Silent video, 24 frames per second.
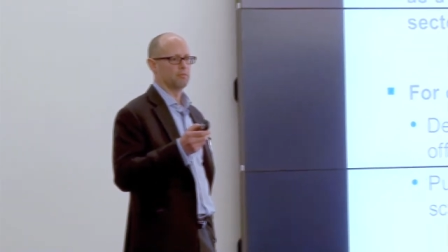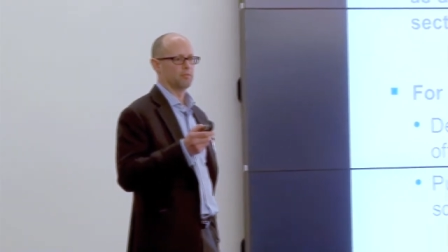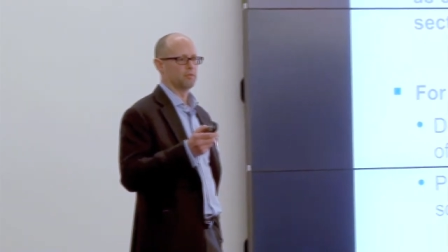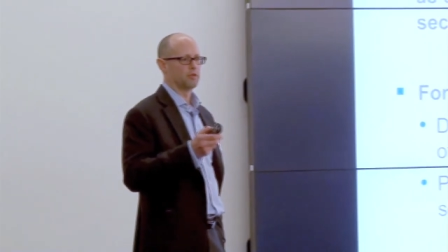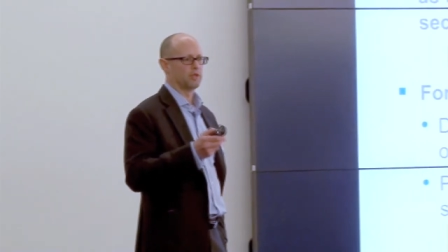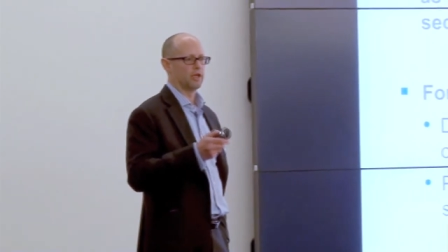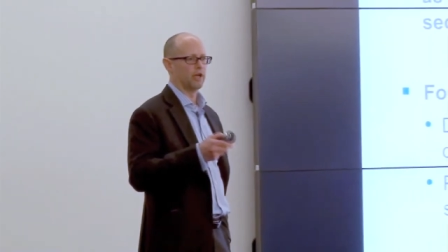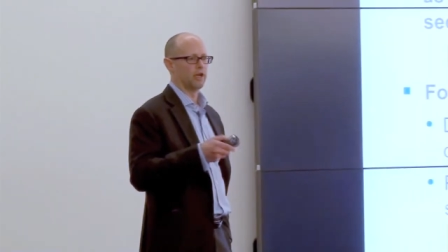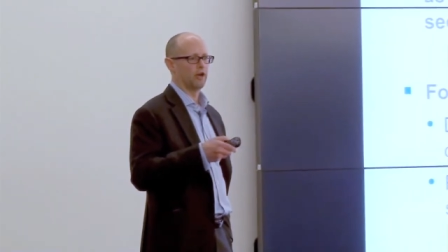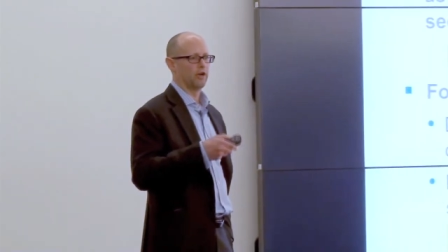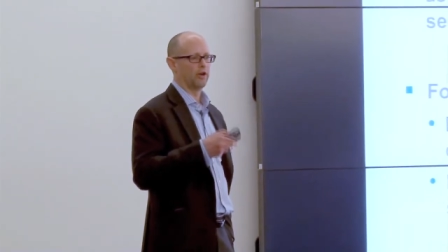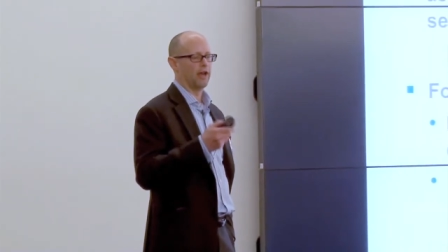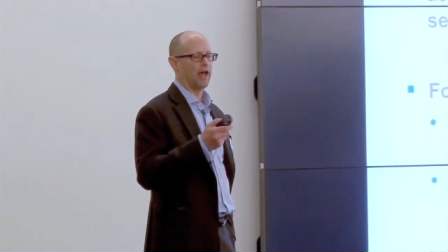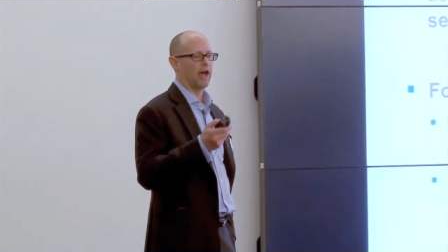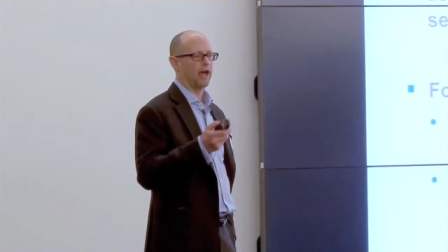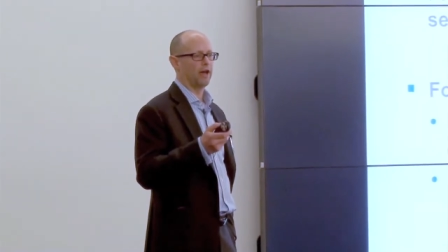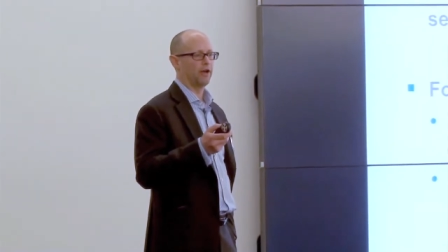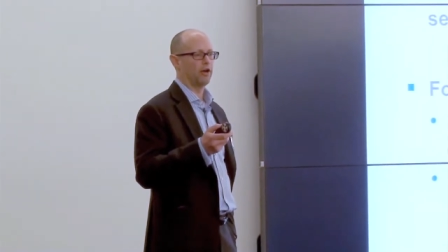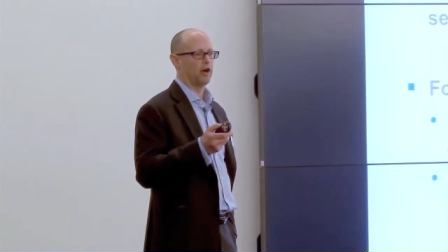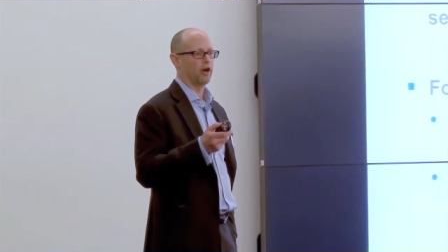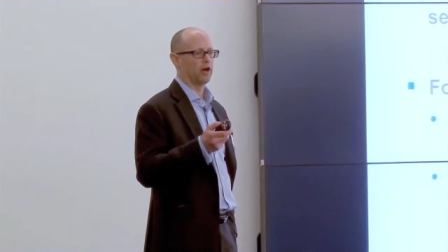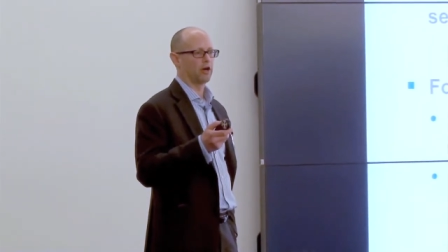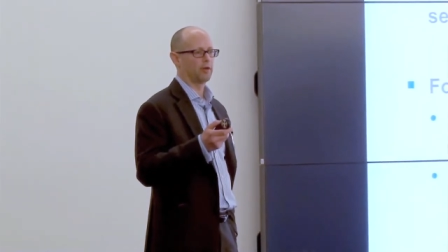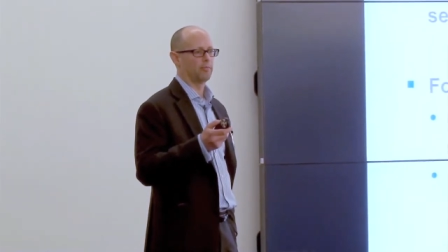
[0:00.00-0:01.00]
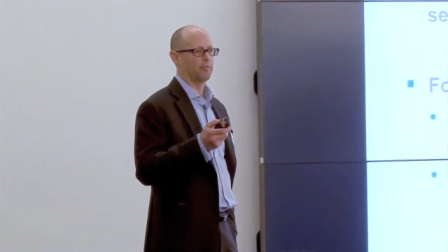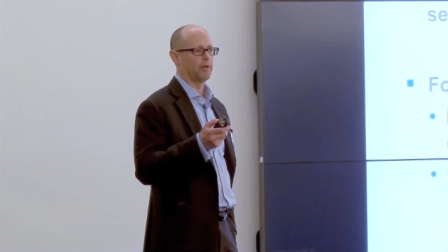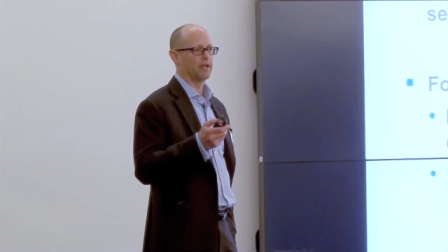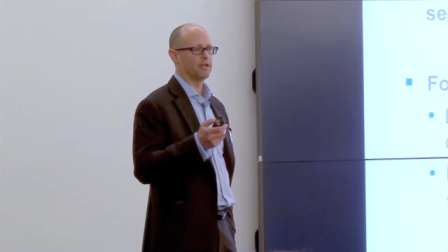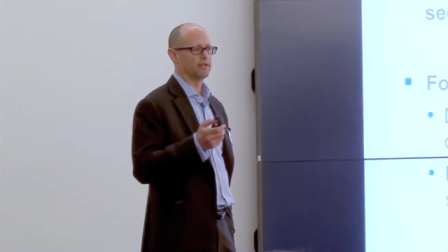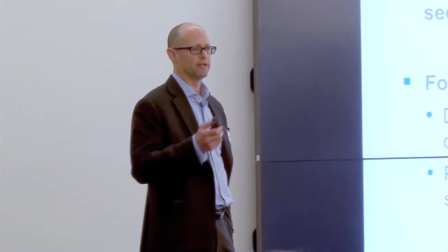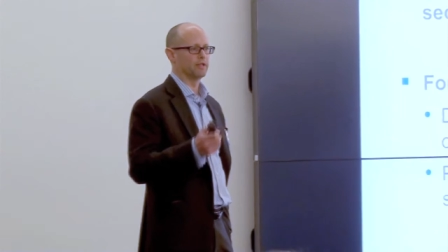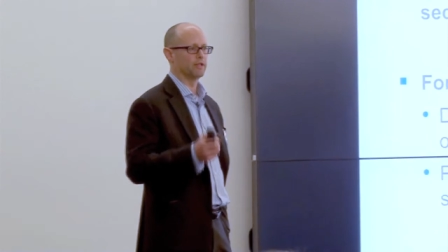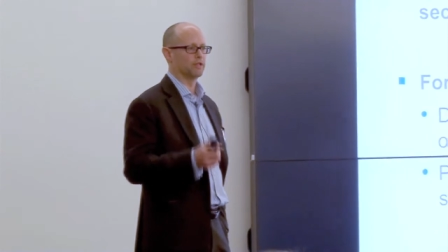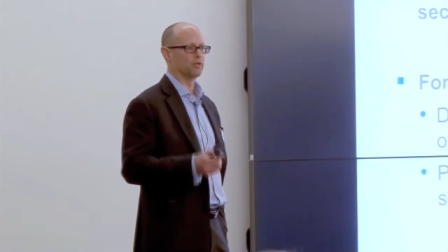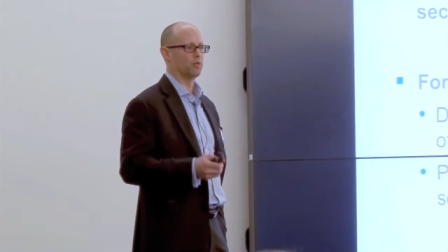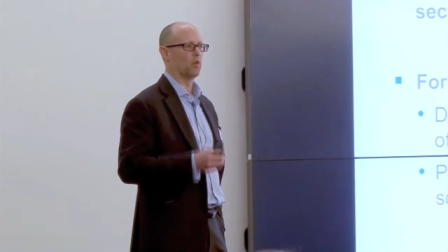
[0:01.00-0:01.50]
say on an ad hoc
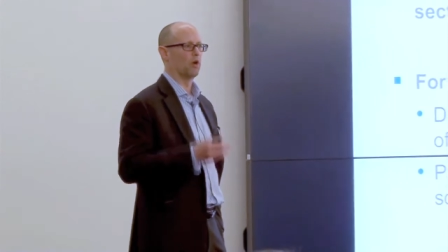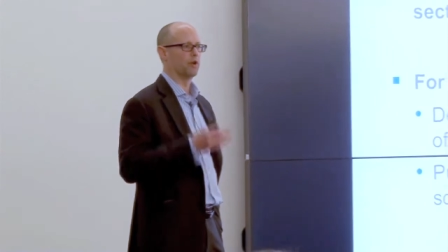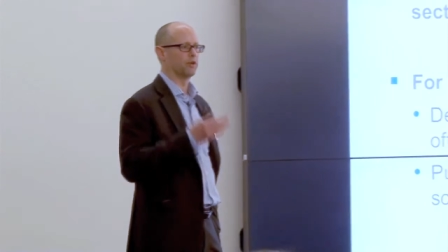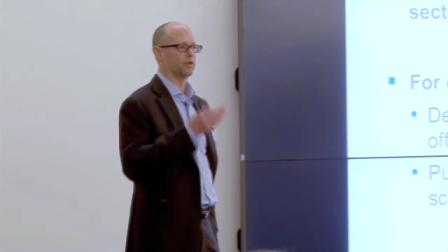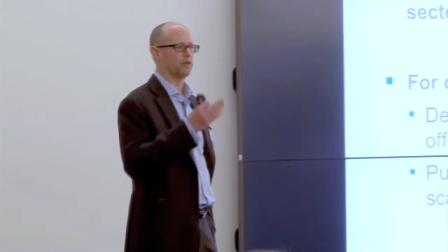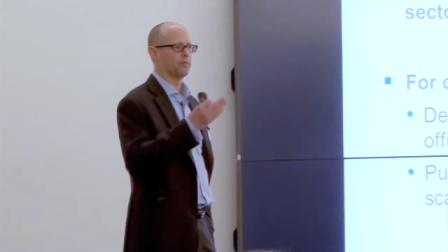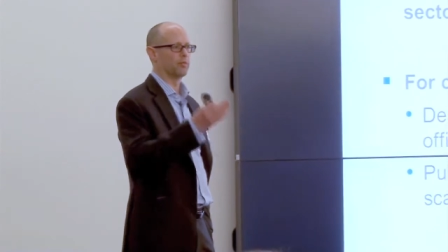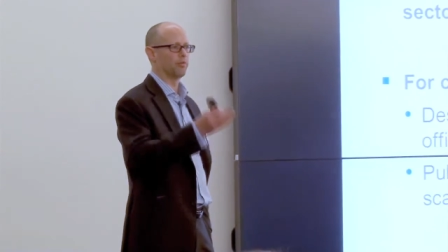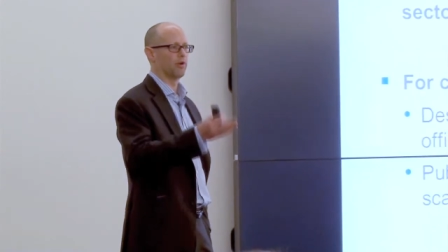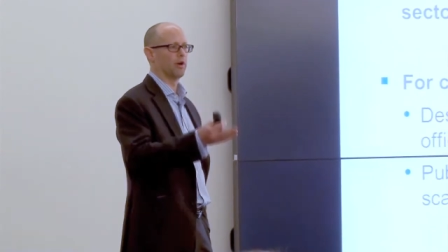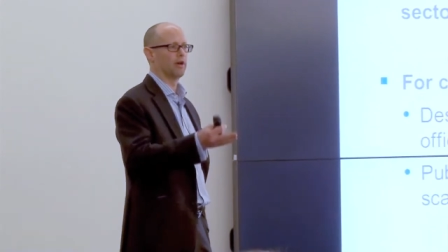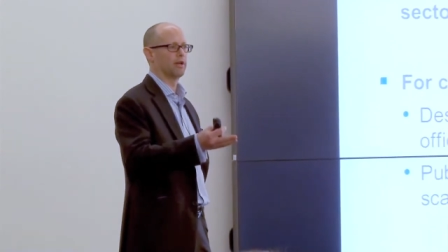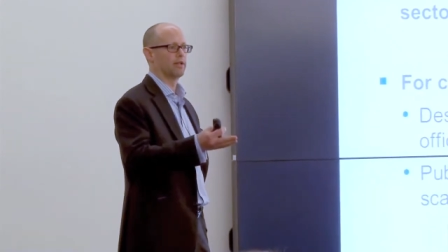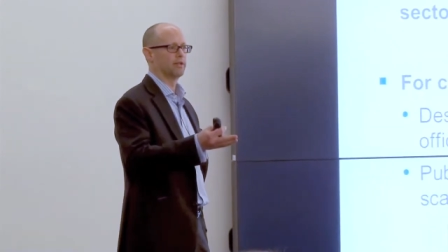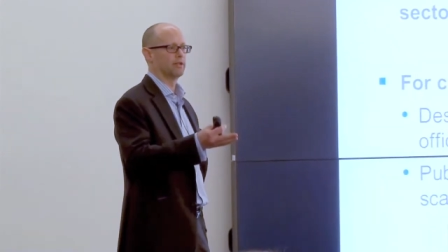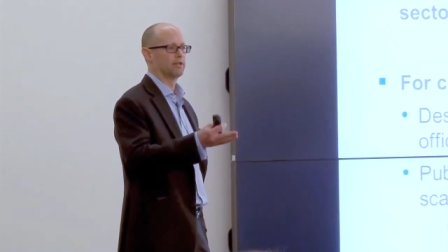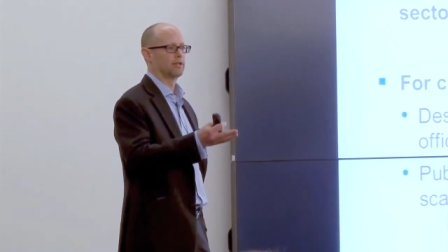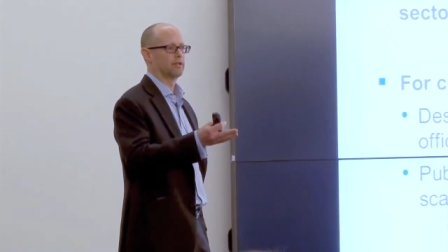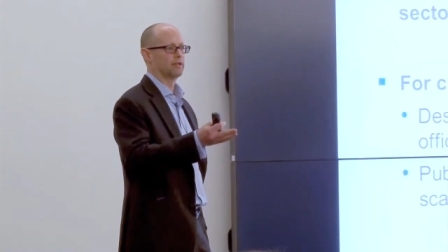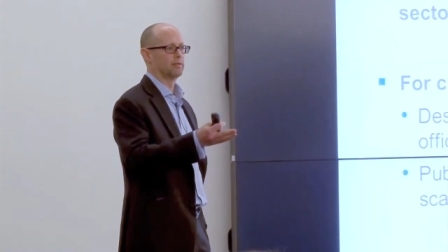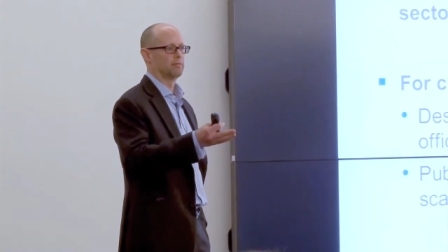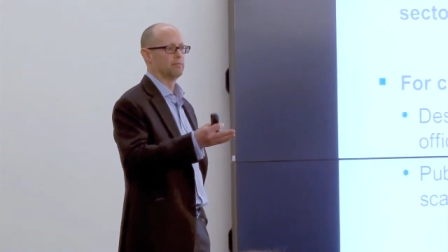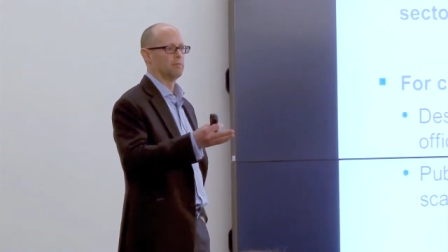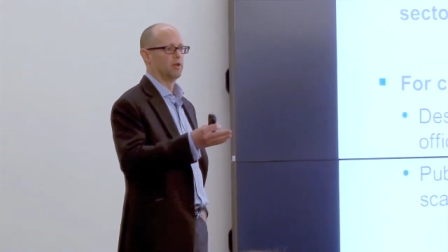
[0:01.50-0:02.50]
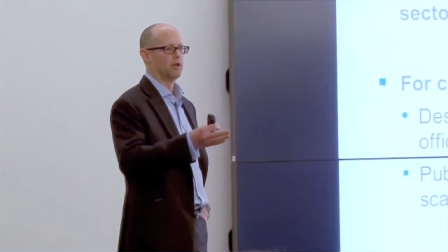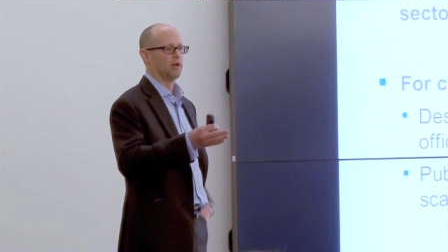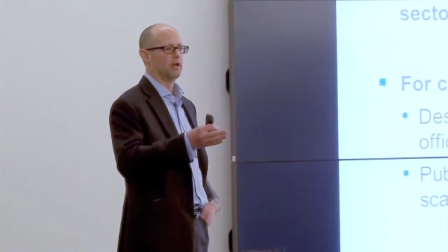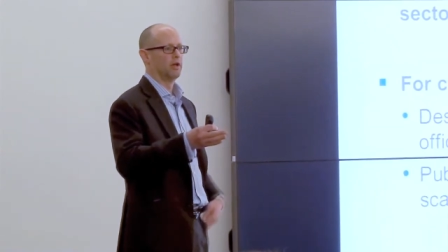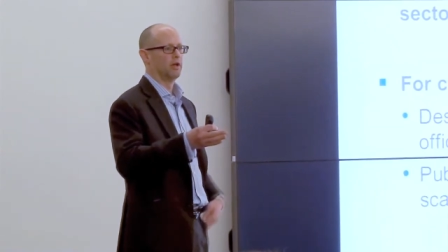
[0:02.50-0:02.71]
basis, want to price